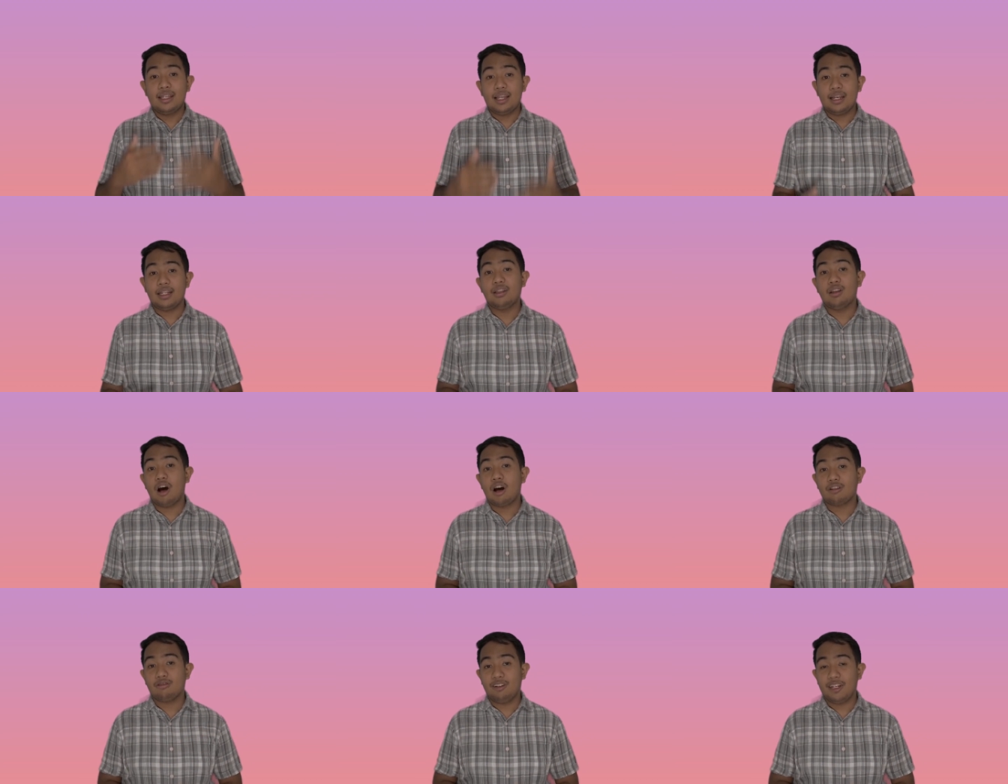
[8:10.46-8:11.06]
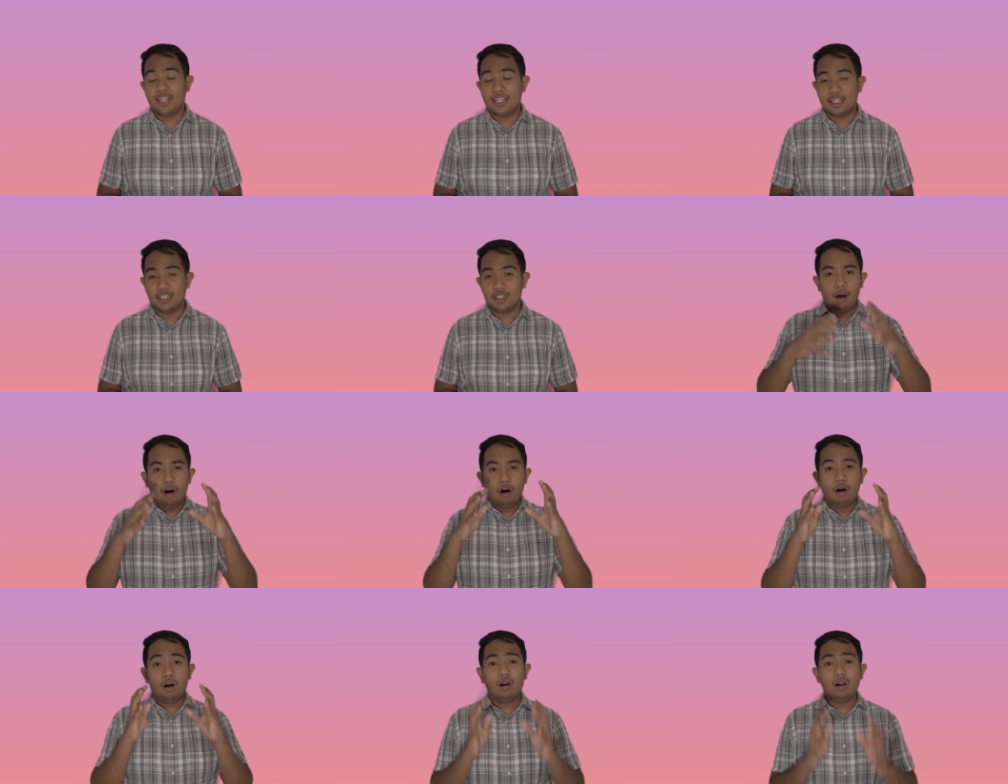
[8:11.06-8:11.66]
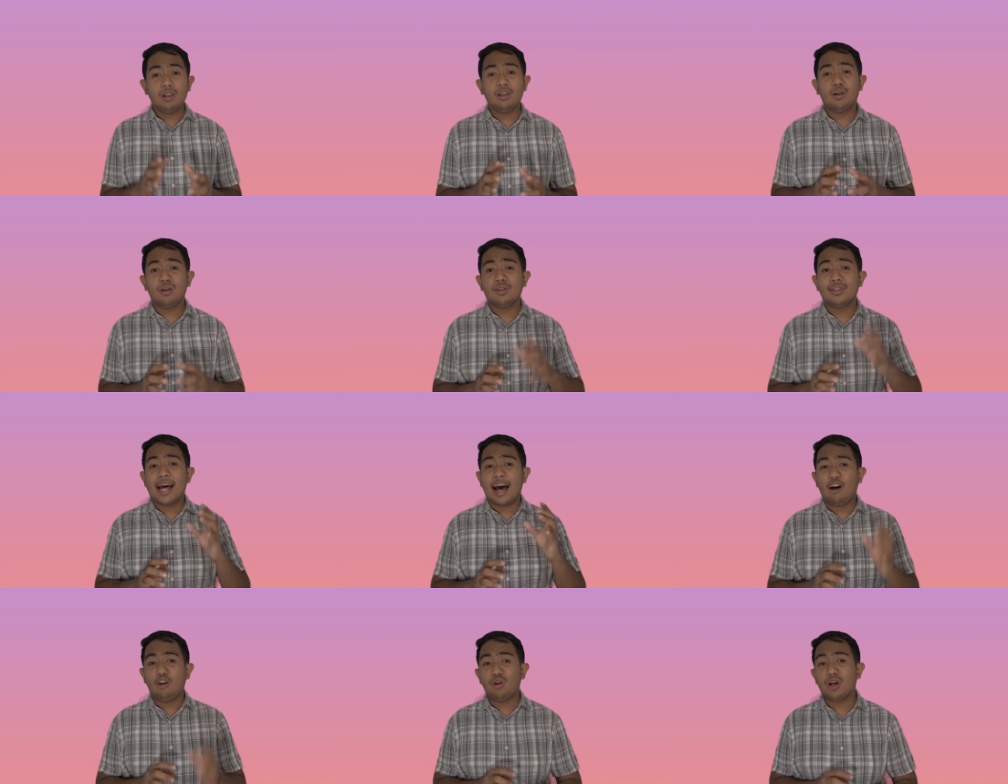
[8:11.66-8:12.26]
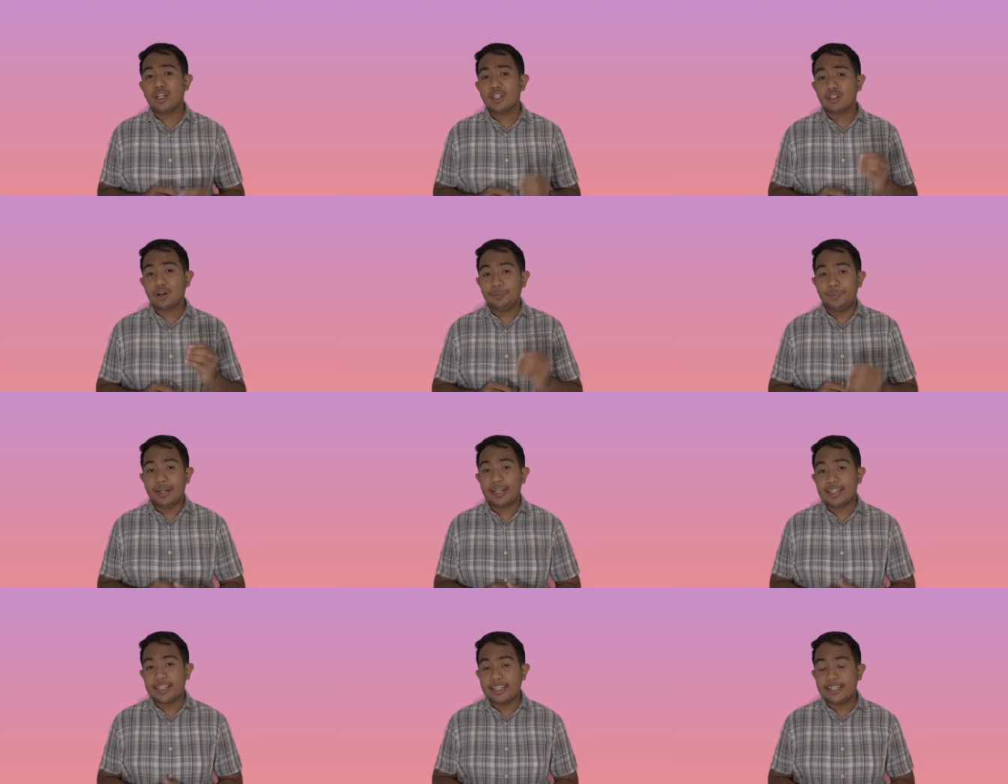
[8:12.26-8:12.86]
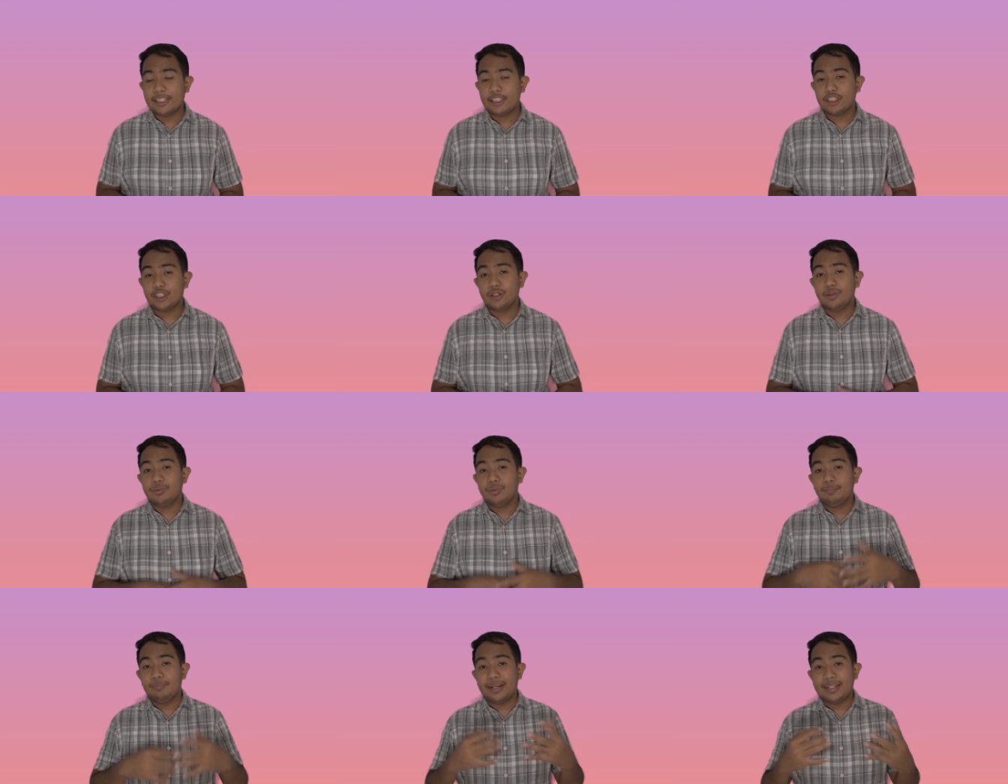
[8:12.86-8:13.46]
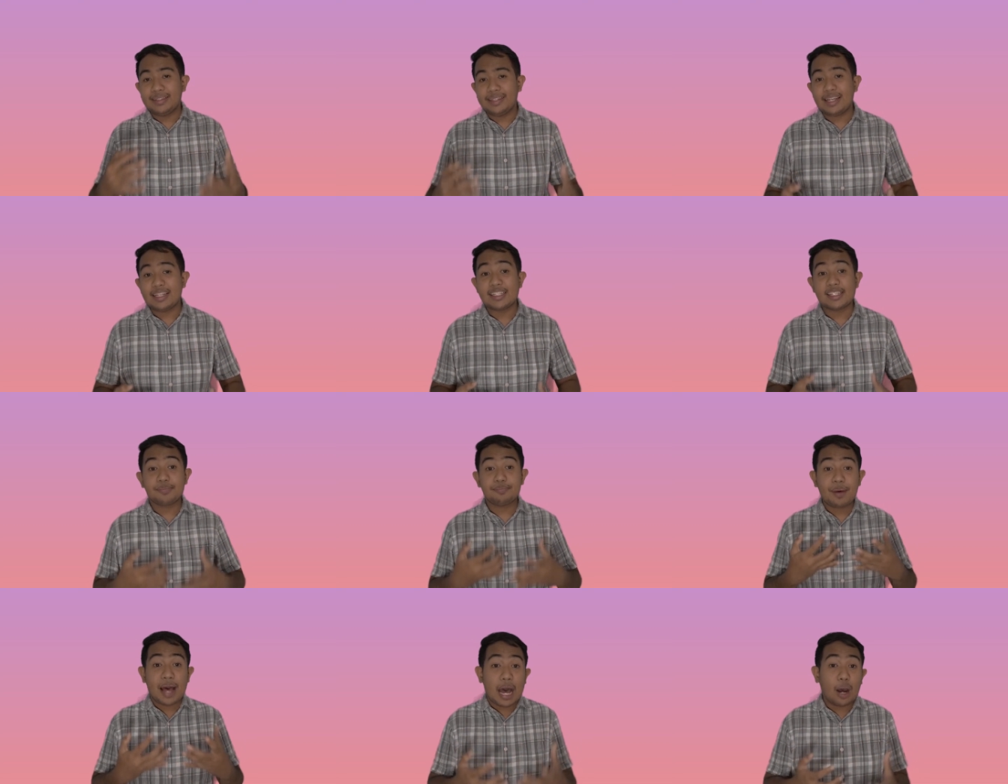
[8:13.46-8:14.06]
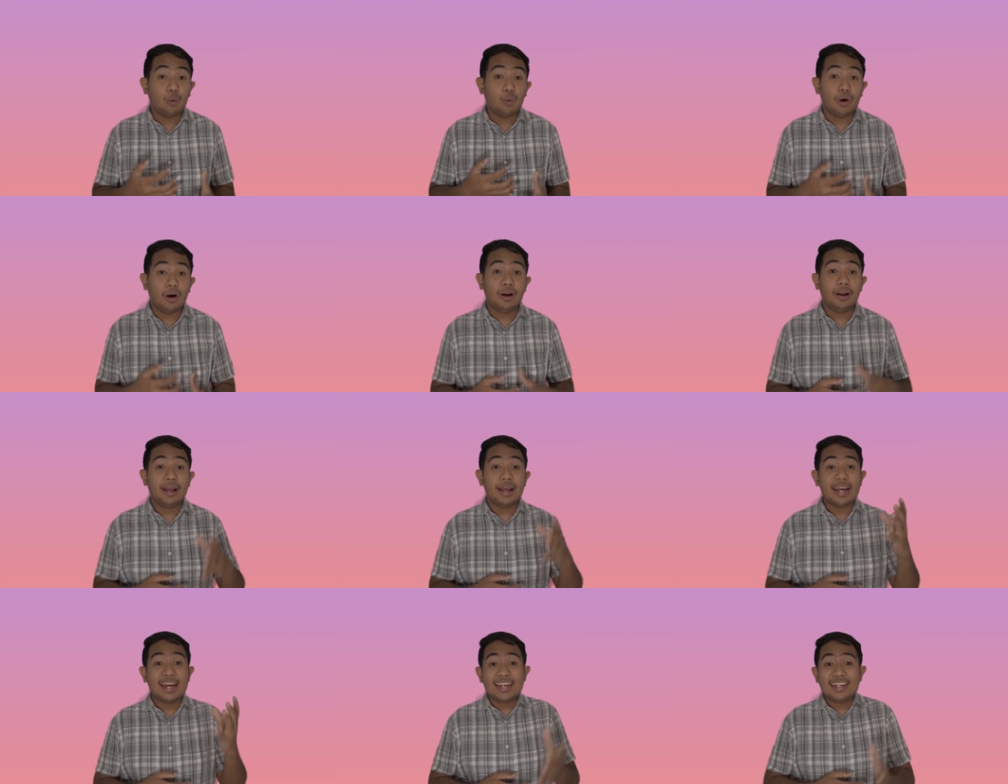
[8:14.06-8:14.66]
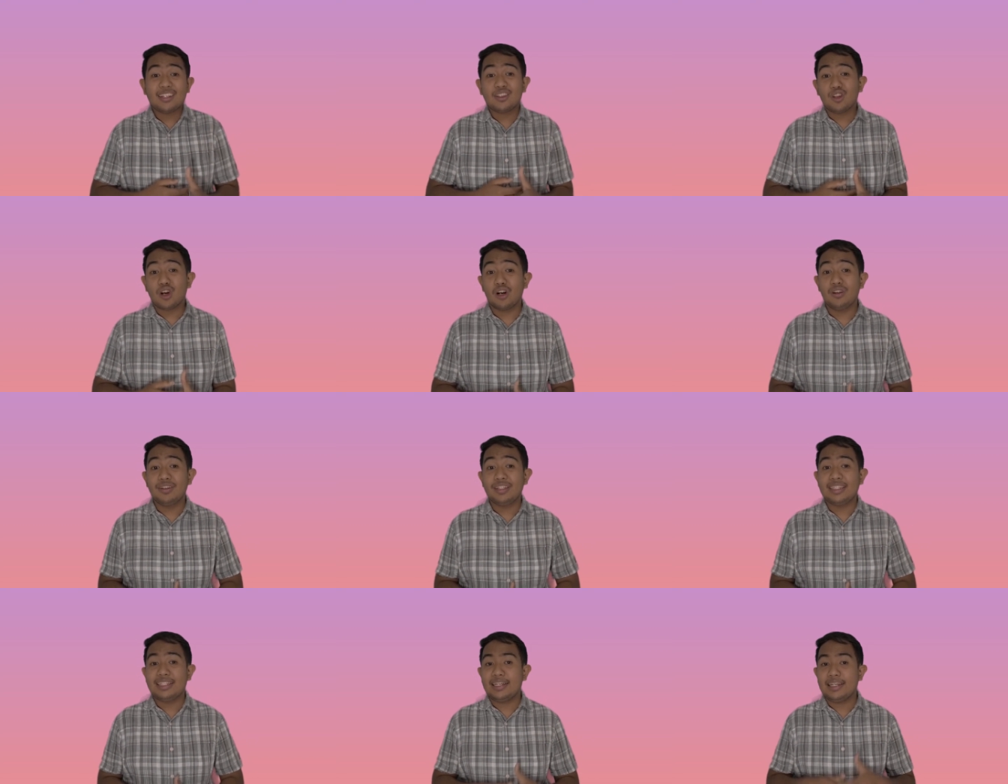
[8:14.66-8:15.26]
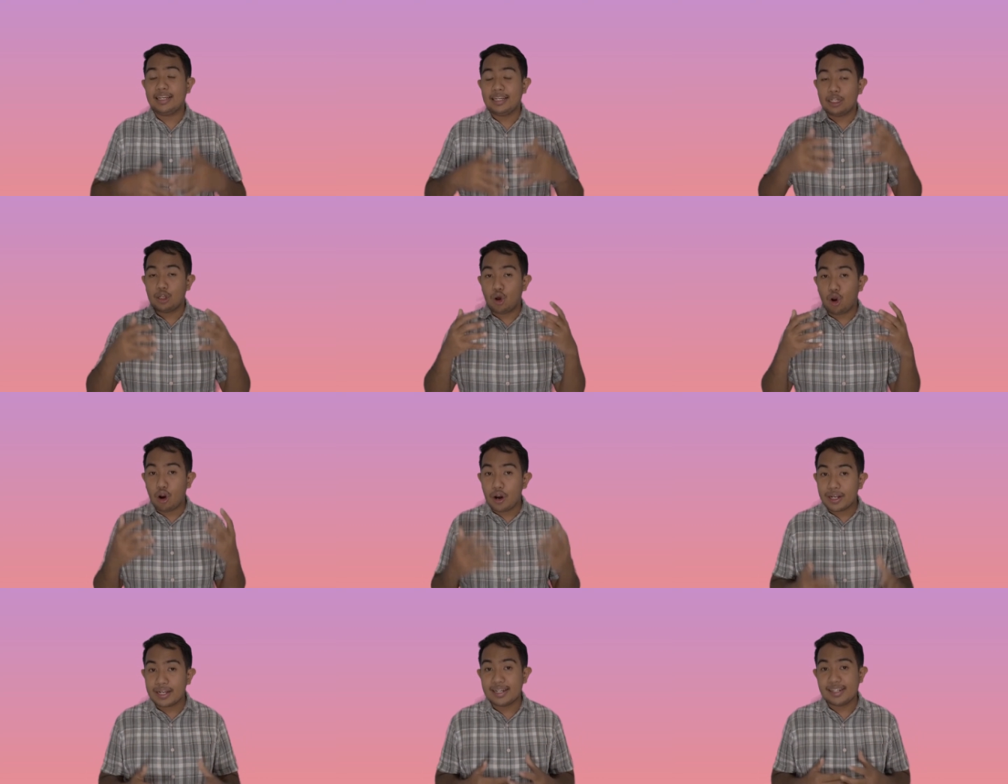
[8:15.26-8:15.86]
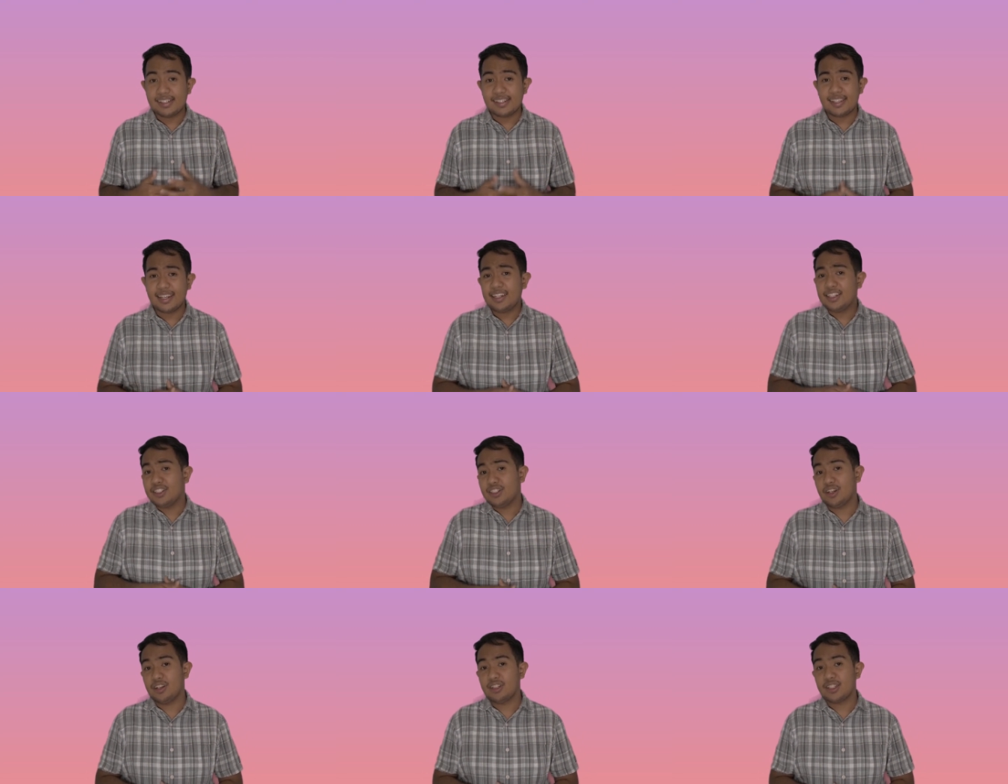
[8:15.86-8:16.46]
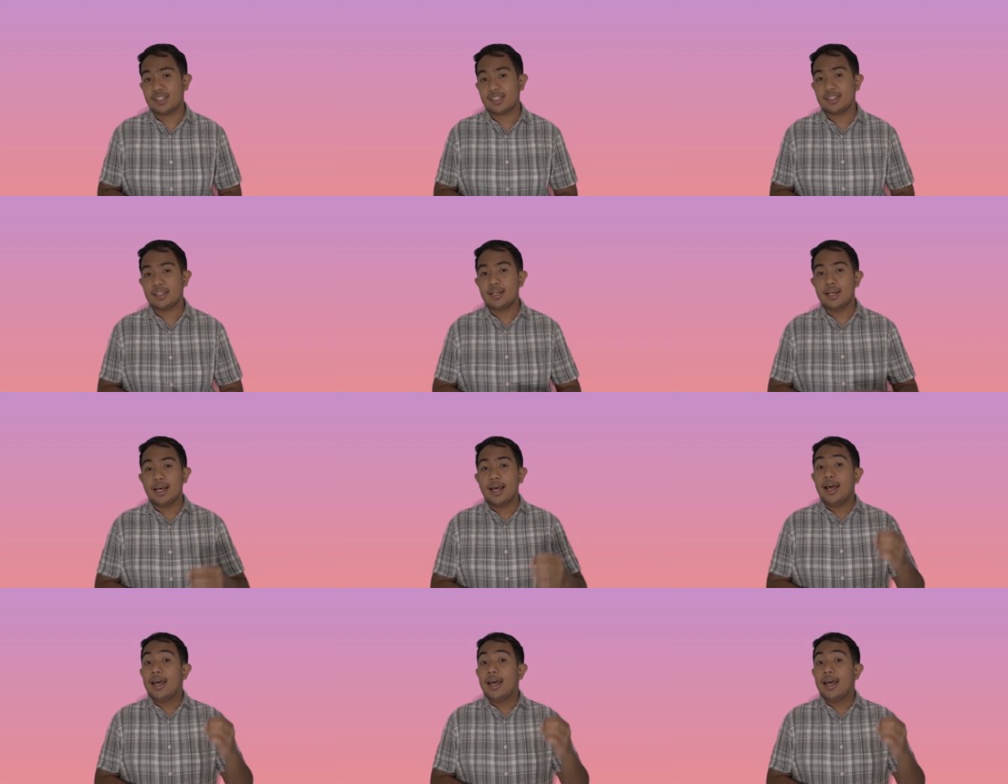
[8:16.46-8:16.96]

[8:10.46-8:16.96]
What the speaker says: indoctrination. Although downward communication maintains power and authority in organizations,